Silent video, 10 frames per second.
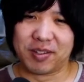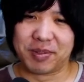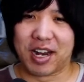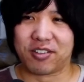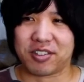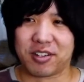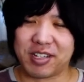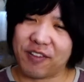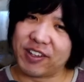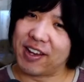potential. So it
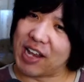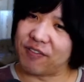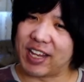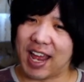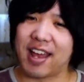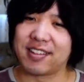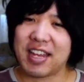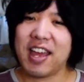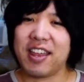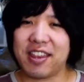definitely has
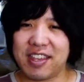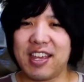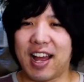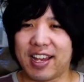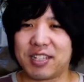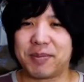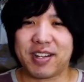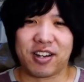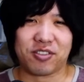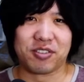the highest
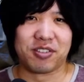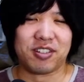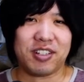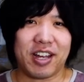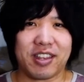potential